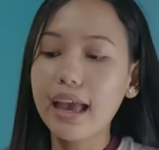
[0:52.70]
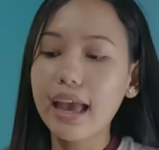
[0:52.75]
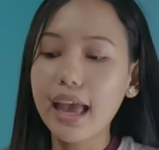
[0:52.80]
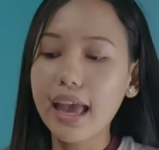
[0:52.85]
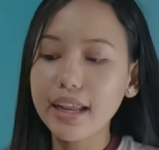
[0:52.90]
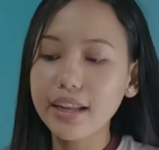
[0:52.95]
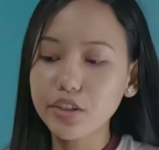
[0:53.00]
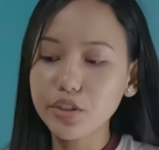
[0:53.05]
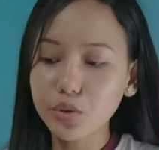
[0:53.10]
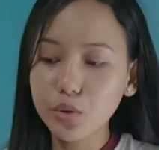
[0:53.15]

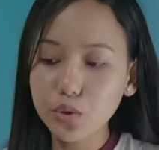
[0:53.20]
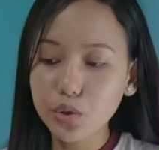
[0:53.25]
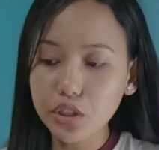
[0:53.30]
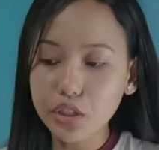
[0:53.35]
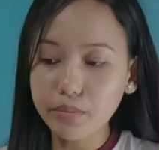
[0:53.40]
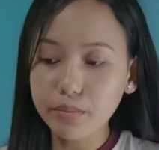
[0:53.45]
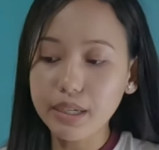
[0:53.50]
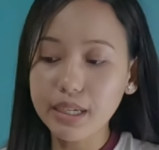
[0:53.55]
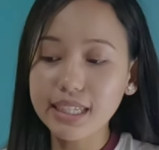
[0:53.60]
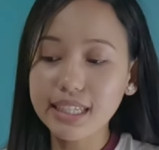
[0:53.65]
and
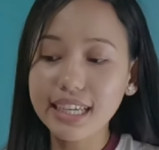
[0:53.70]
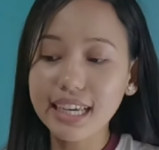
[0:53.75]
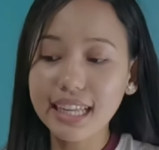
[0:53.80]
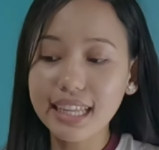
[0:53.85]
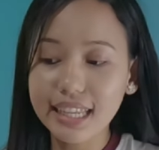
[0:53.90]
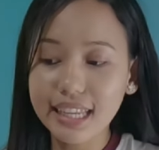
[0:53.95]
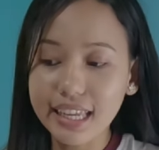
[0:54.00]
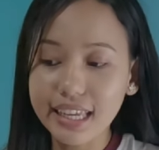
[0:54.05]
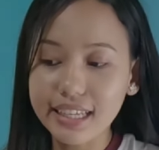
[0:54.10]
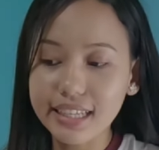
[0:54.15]
social media
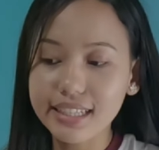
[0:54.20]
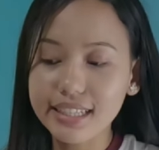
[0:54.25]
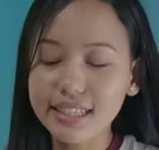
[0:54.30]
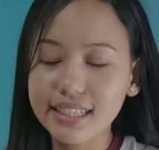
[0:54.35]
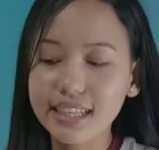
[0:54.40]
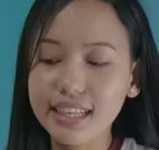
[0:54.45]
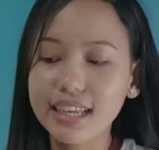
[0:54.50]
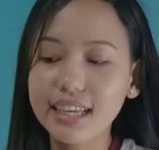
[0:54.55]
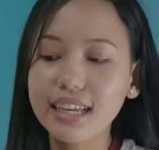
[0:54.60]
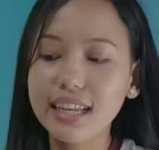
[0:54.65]
links
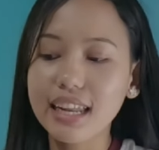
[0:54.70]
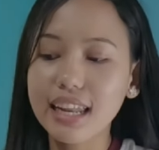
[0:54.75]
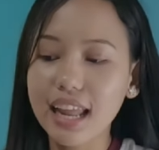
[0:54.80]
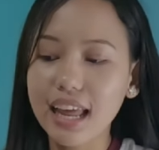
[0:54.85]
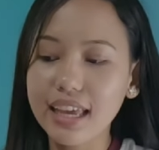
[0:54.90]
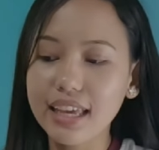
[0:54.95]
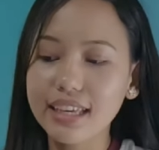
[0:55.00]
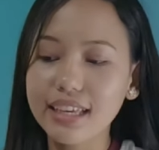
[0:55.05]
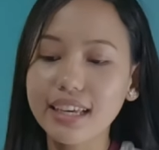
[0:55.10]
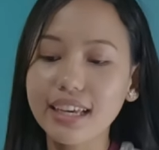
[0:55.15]

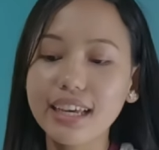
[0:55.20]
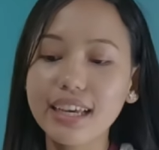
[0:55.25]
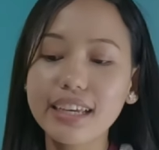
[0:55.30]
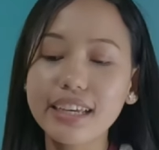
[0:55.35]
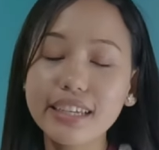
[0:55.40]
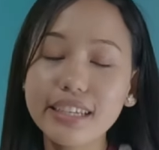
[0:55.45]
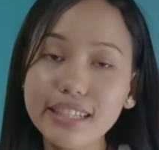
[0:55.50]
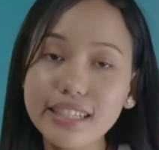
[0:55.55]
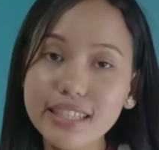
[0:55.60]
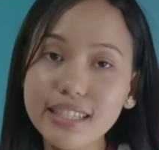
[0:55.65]
like
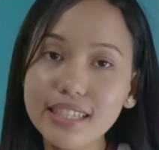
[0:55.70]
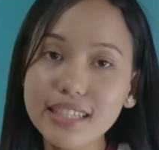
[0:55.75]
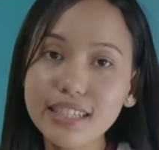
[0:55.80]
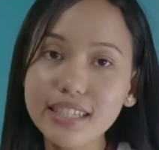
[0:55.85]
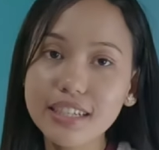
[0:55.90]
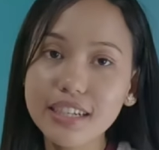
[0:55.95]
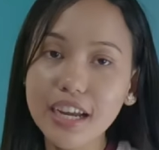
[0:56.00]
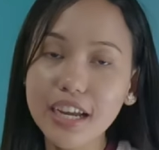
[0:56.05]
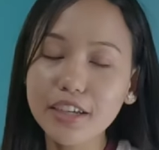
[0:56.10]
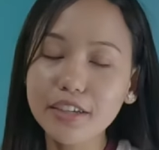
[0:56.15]

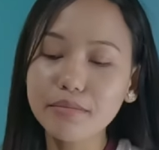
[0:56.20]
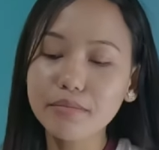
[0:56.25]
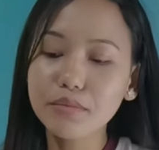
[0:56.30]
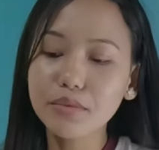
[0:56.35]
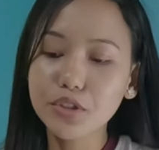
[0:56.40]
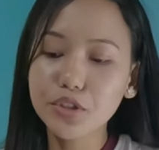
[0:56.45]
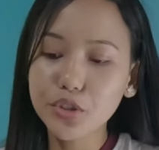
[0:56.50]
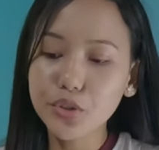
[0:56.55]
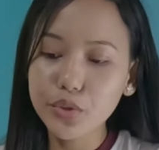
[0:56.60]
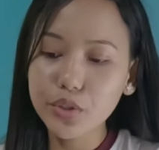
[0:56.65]

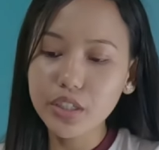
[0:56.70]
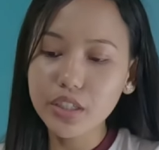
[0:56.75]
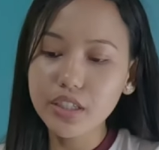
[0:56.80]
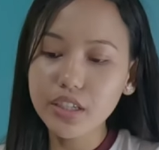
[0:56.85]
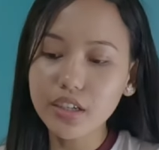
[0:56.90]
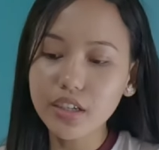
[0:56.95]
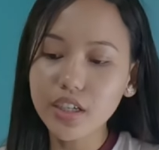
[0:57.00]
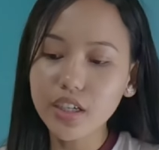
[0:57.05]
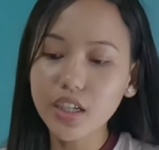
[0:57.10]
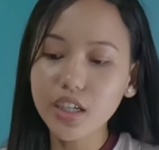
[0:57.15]
Instagram,
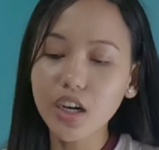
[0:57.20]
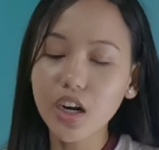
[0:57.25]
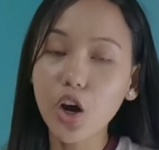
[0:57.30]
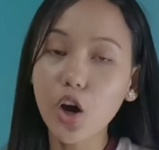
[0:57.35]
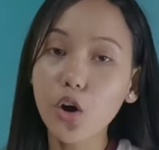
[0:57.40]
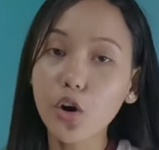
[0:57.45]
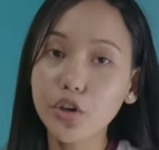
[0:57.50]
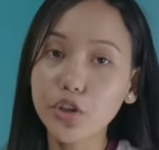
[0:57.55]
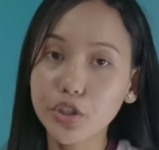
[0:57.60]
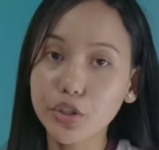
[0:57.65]
Twitter,
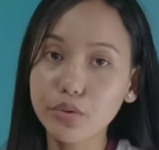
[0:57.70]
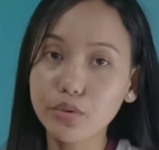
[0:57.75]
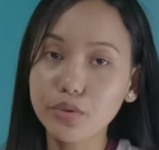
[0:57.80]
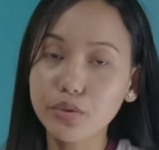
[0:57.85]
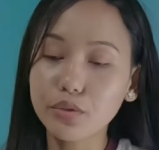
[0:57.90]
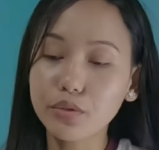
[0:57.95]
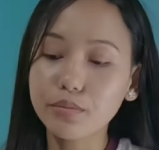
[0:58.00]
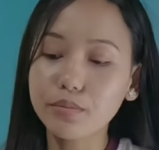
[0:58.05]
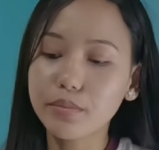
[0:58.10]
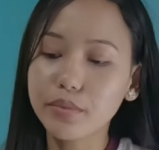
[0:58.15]
or
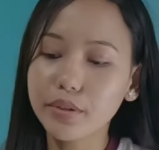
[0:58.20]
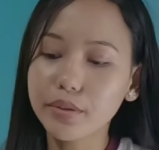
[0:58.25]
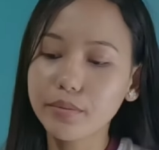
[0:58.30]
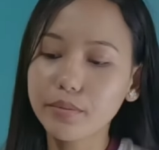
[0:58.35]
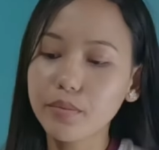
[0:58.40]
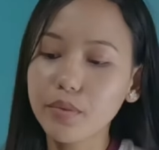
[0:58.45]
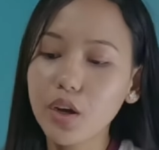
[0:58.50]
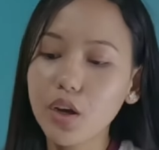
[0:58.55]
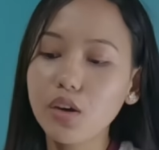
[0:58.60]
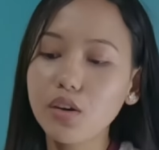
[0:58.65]
YouTube
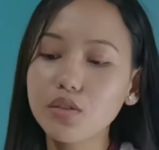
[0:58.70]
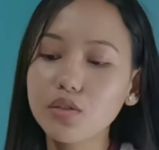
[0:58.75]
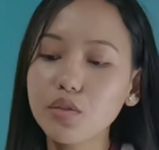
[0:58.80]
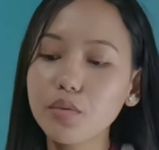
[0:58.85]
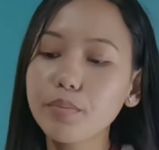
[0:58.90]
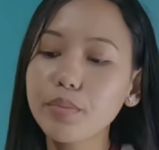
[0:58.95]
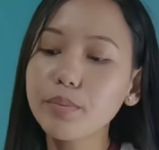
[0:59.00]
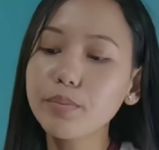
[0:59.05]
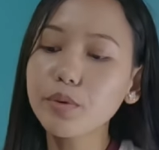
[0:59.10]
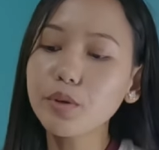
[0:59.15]
so
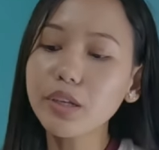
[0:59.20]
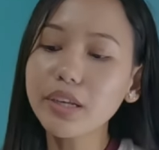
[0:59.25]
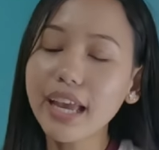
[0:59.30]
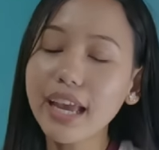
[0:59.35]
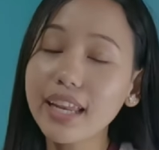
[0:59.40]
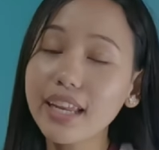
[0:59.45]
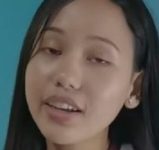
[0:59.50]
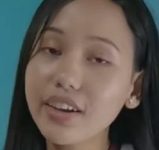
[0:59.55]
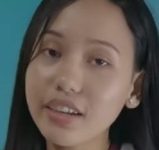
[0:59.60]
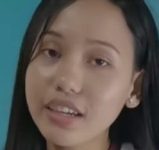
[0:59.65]
people
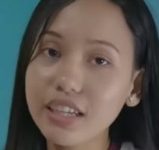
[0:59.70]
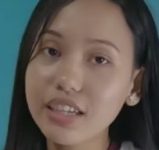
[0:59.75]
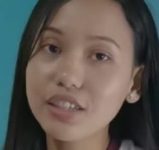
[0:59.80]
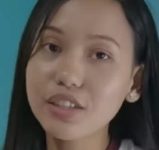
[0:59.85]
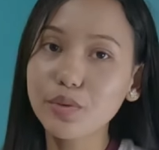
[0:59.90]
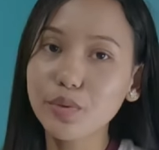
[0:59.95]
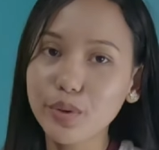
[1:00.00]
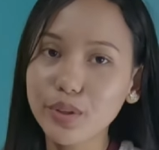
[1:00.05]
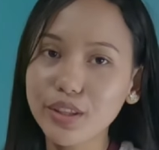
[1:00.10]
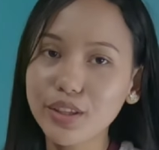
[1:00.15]
can
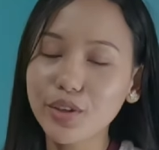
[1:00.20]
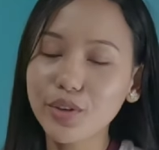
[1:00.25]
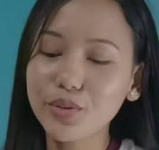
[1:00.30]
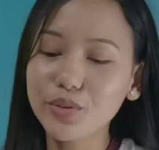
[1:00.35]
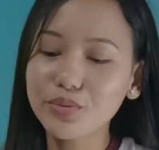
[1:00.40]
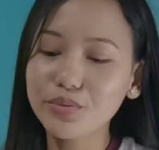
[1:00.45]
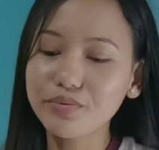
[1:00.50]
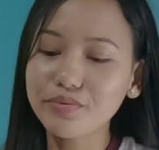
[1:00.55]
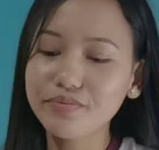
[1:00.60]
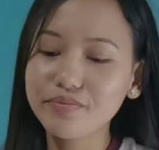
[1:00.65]
connect with
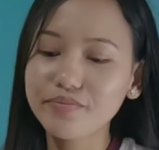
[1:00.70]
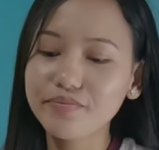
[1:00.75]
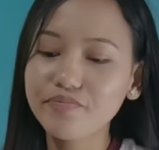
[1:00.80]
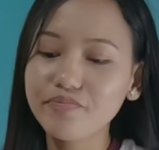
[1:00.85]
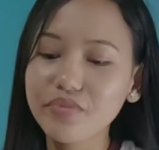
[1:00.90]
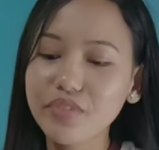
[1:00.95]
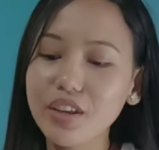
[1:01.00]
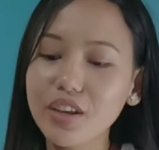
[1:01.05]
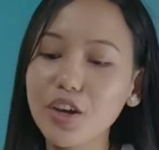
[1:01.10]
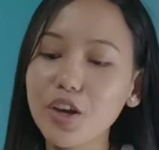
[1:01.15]
you.
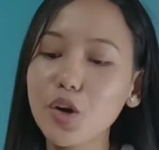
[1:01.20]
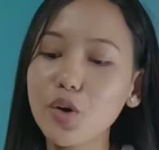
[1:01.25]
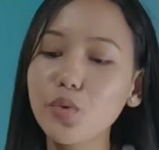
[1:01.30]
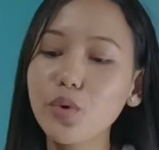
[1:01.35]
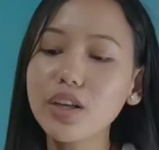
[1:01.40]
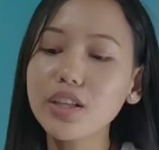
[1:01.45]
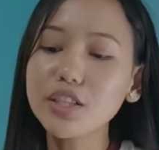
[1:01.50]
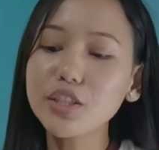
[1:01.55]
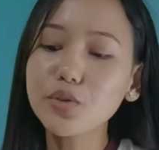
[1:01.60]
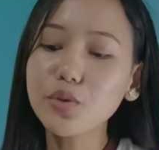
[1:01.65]

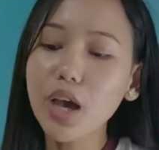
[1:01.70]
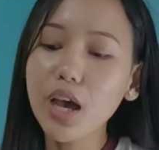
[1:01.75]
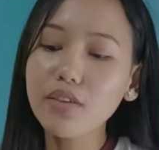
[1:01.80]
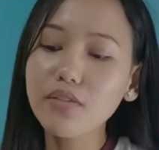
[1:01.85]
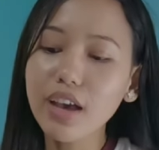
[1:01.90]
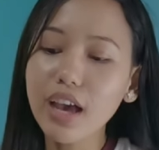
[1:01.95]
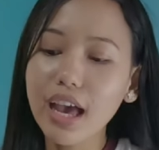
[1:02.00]
Once you have